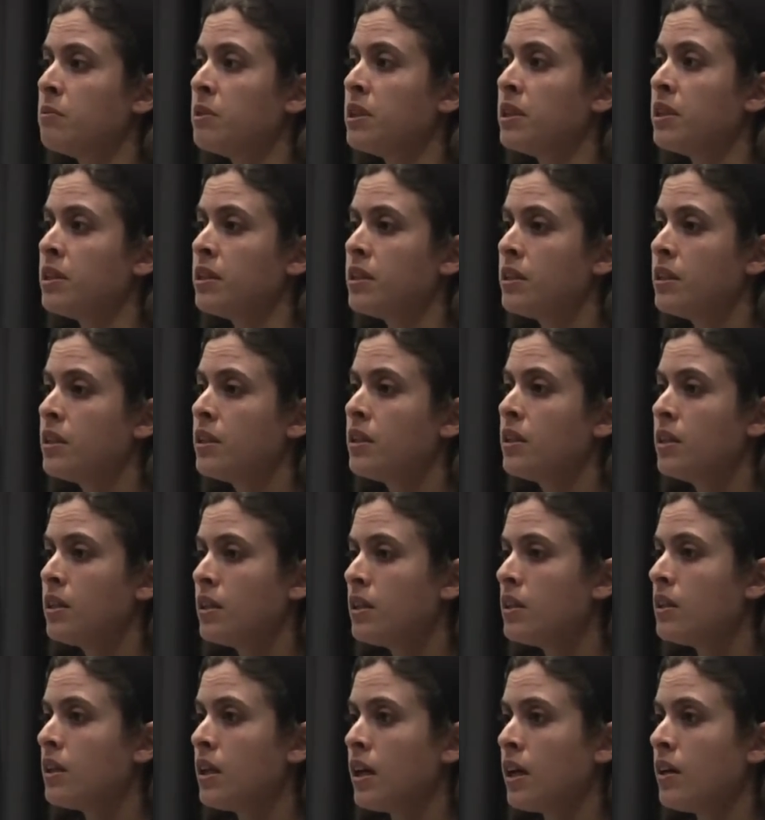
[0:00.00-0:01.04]
I mean,
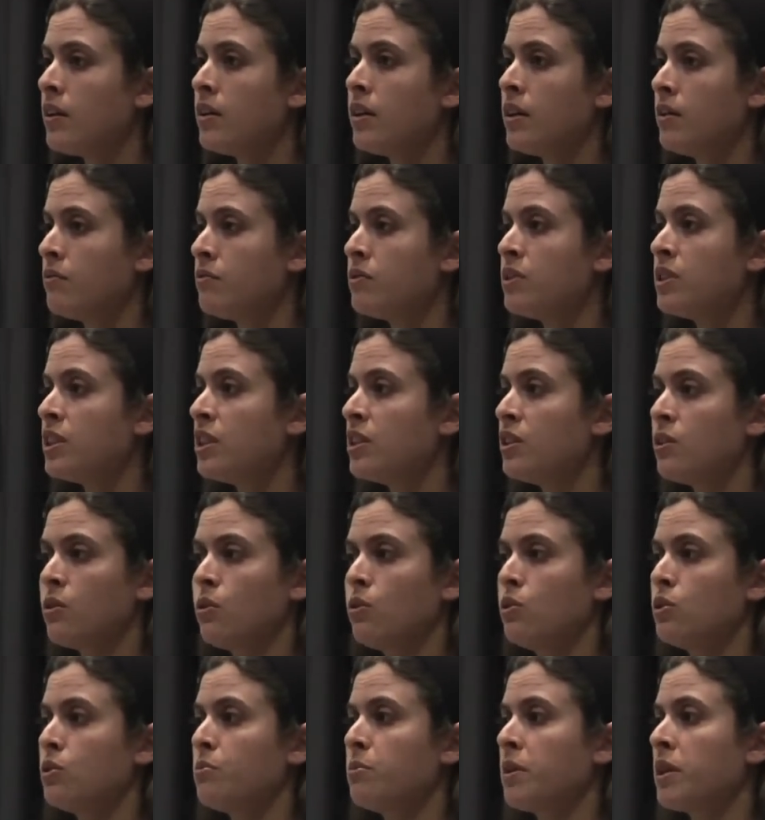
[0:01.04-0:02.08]
I've seen the
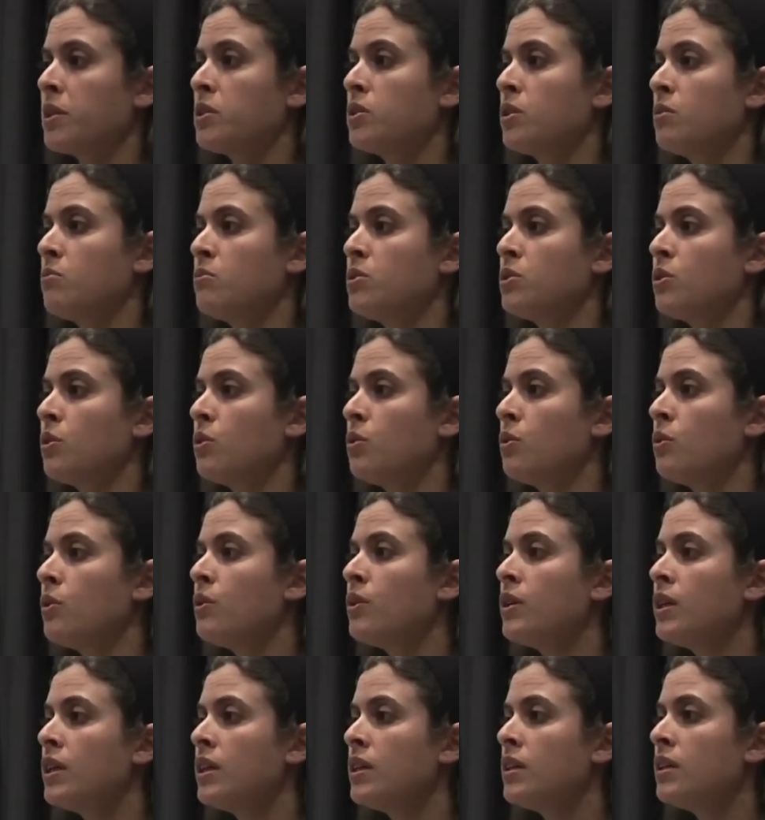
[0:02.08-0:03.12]
whole spectrum,
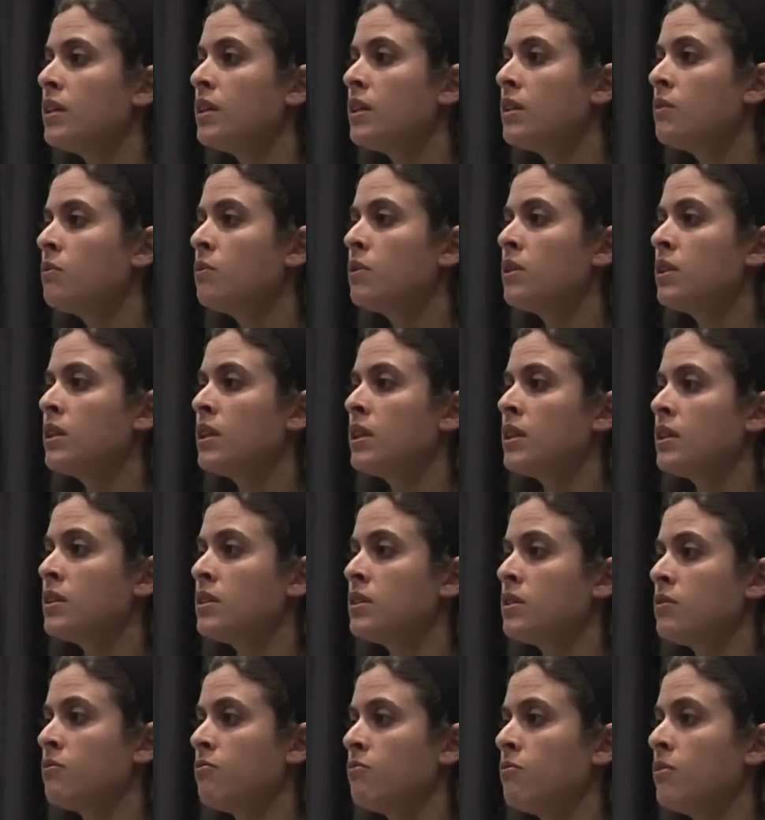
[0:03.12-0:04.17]
so it really
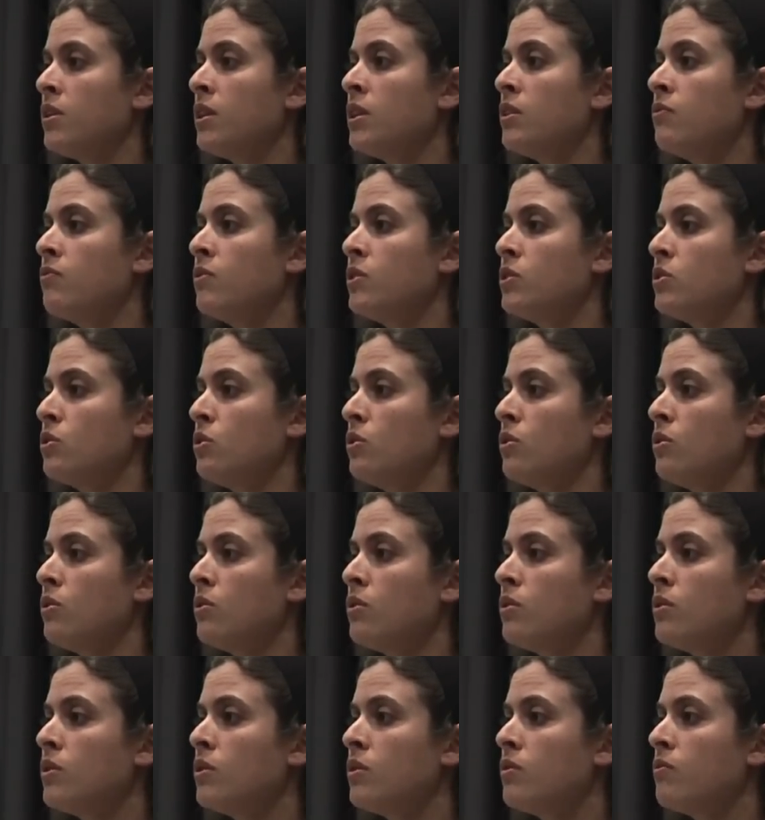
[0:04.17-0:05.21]
is an
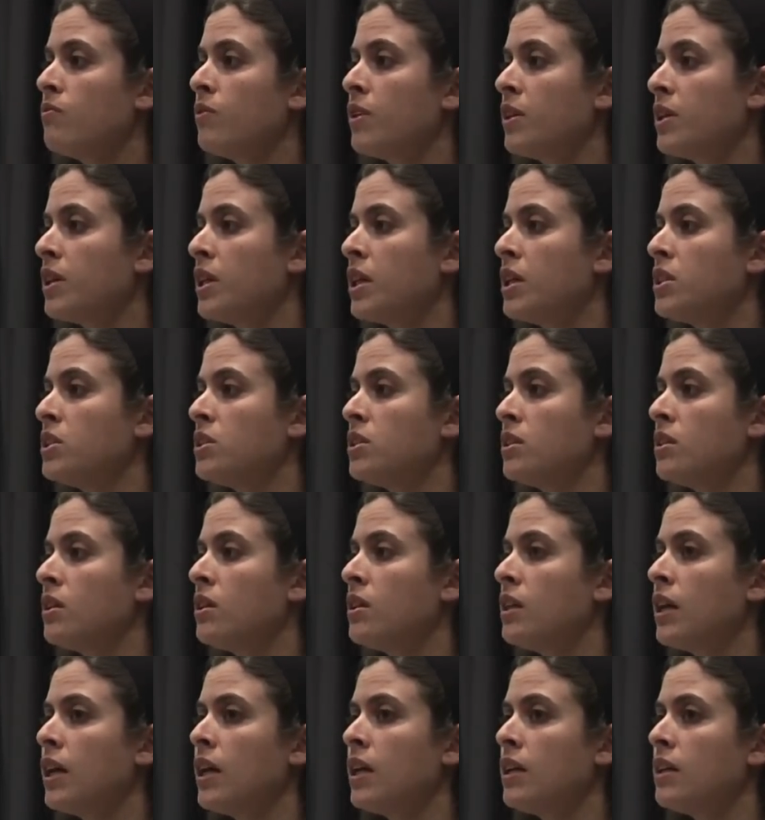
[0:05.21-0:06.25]
individual variation
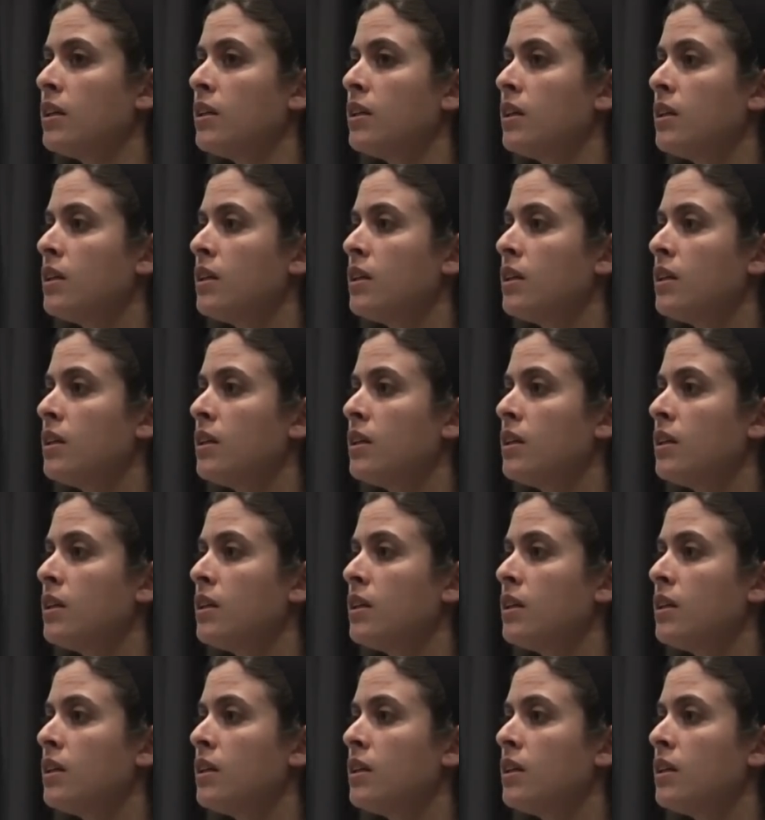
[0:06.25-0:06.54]
on that.